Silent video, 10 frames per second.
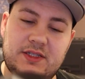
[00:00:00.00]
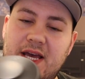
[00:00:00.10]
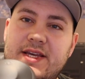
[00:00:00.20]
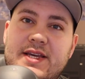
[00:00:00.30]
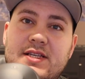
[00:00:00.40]

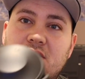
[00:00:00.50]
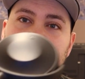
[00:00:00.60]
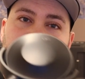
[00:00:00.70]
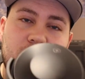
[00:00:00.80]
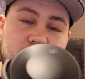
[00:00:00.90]
that is
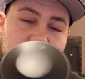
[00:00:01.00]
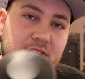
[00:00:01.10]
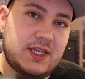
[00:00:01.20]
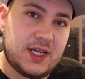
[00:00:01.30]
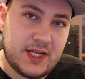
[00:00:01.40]
I've just
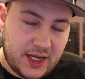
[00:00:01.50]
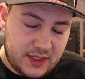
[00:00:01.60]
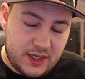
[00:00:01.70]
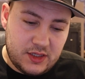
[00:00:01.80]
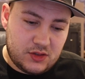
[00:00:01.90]
tried to connect
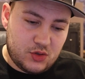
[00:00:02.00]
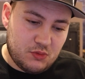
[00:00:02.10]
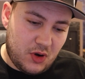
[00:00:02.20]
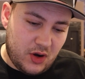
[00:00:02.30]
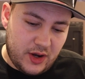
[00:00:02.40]
these to
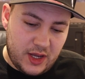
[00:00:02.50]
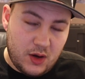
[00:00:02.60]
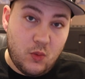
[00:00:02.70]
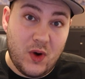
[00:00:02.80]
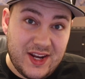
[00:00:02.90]
my
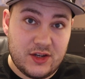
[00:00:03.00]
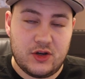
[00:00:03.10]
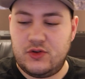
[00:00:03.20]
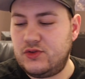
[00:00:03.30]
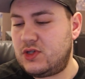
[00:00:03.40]

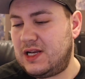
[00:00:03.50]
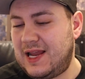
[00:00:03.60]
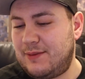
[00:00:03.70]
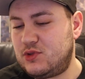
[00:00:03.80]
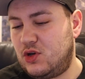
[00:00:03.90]
Windows
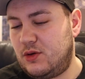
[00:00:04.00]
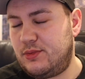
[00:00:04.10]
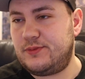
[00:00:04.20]
laptop.